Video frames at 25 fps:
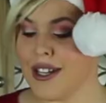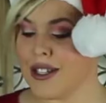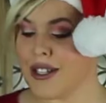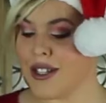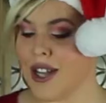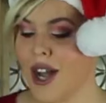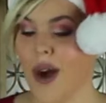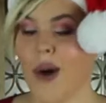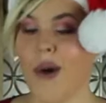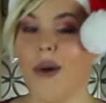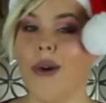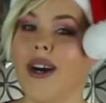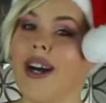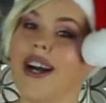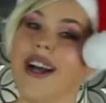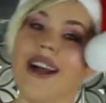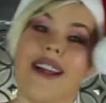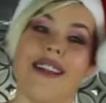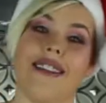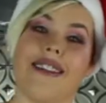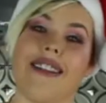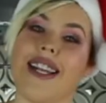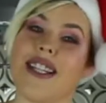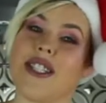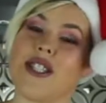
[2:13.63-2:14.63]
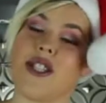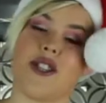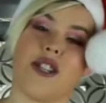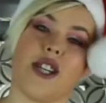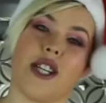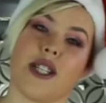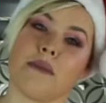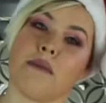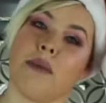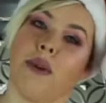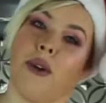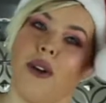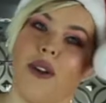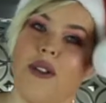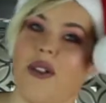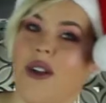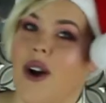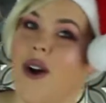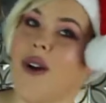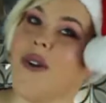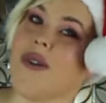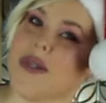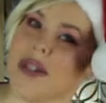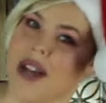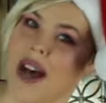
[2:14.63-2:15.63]
So let's just pull
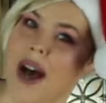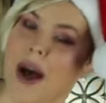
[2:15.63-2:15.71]
those